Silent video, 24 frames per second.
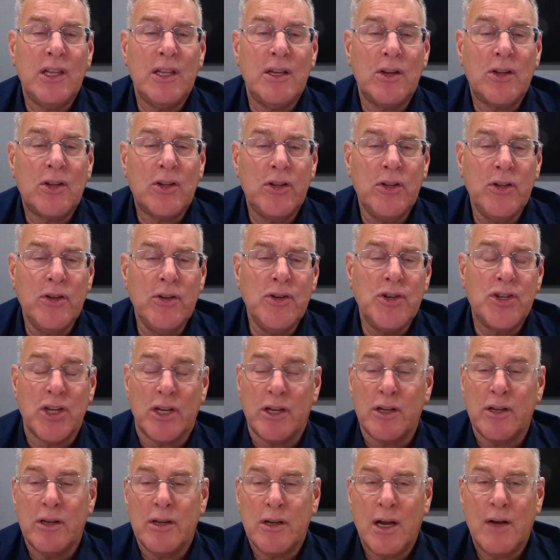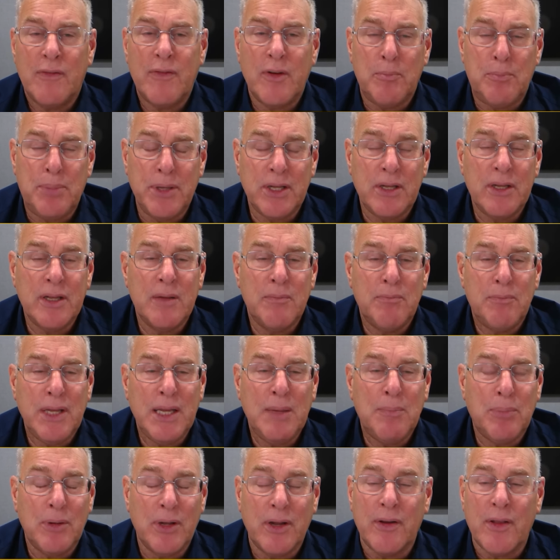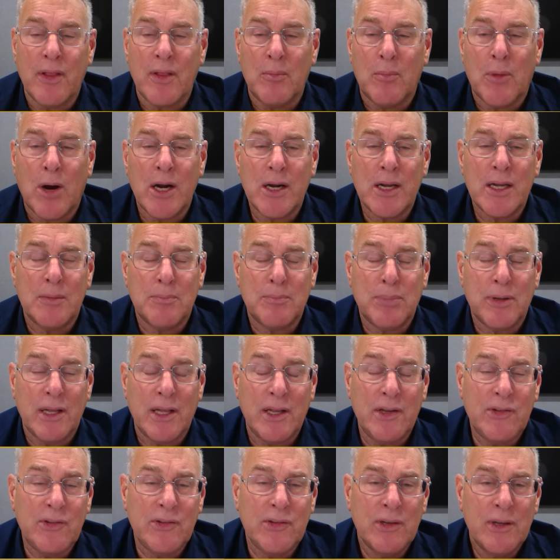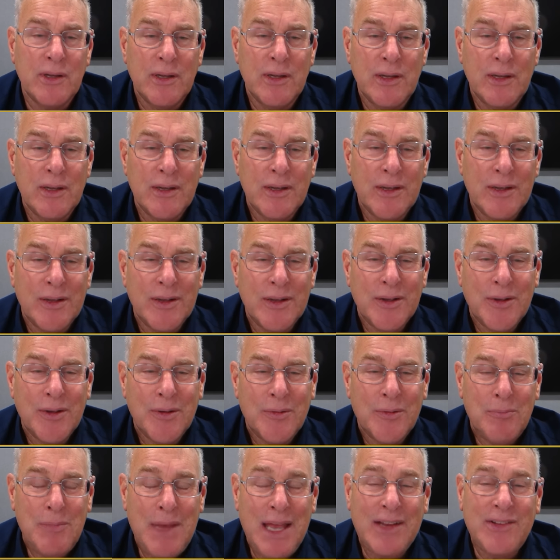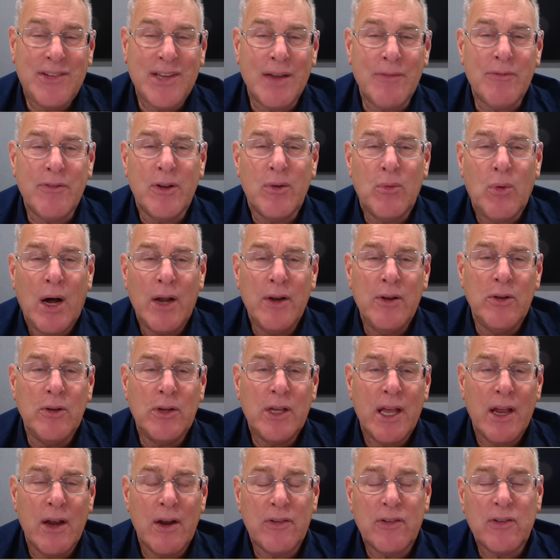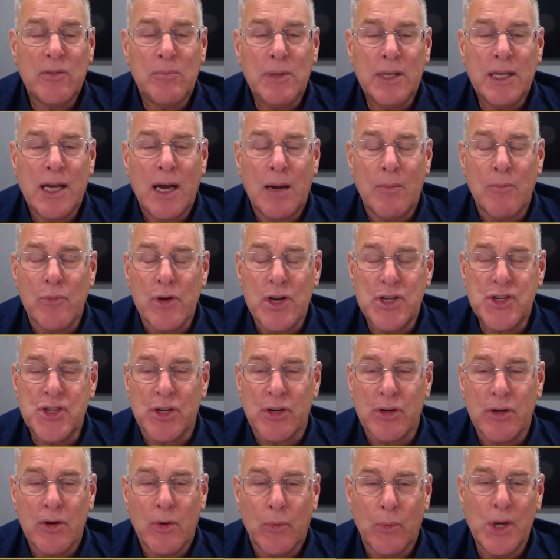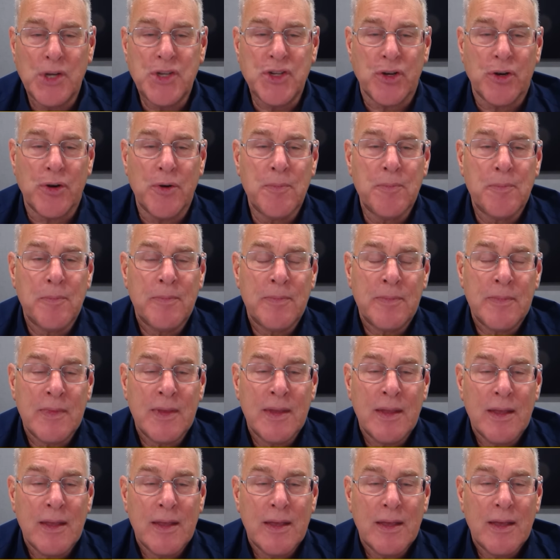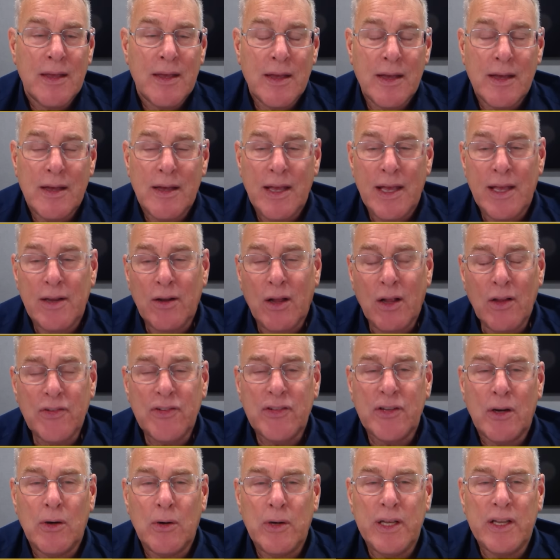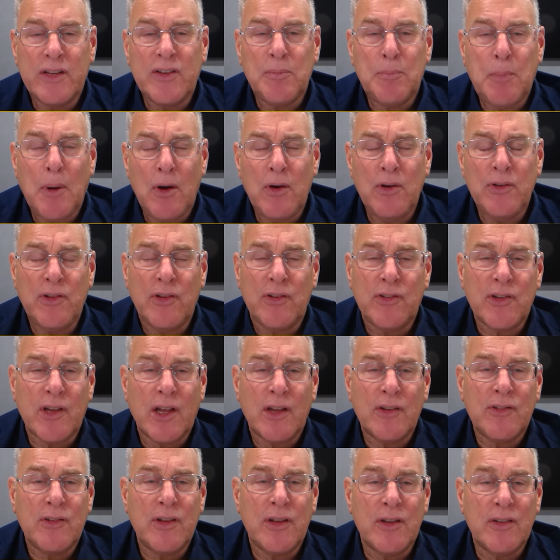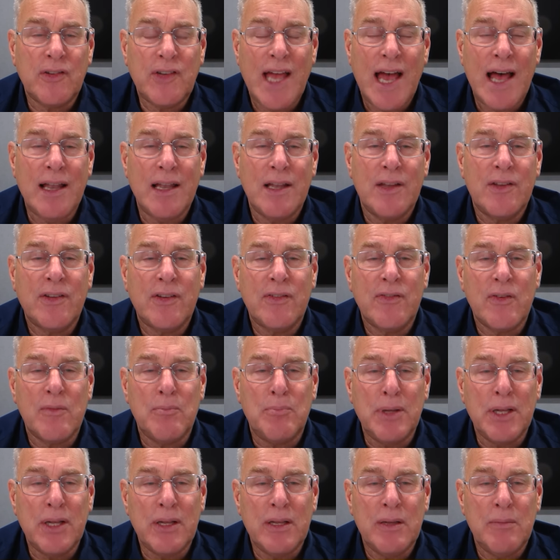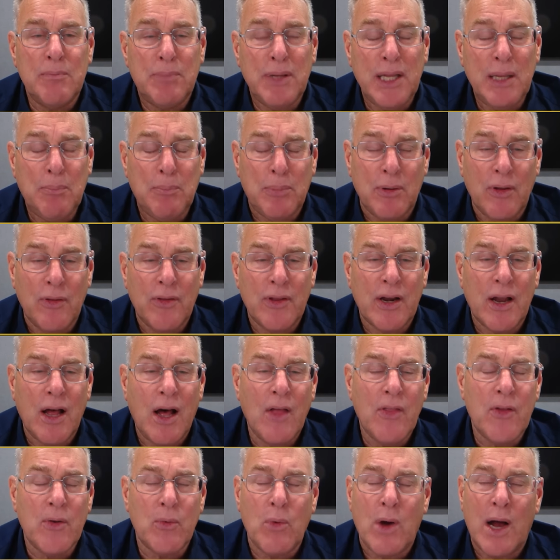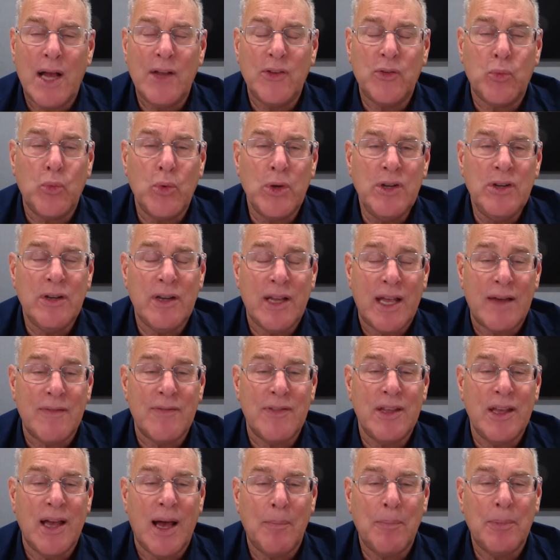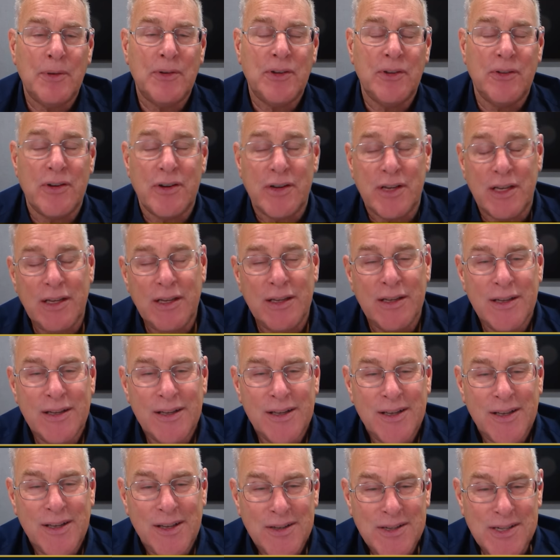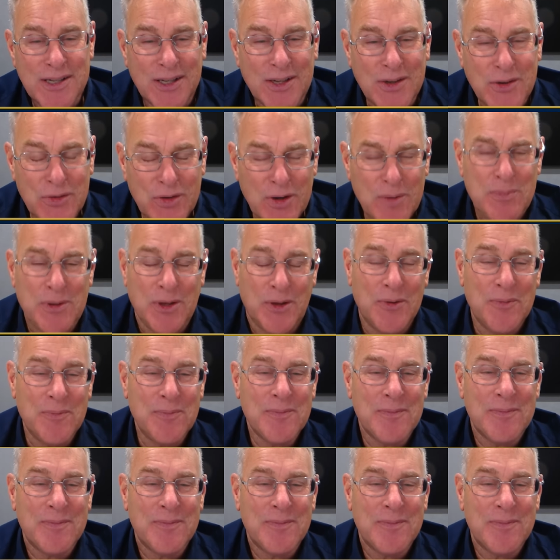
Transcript: the inclusion of a billion people into the marketplace makes everyone who cares to become richer, richer, uh, and also exposes us to the talents of a billion people that otherwise wouldn't have the opportunity to contribute.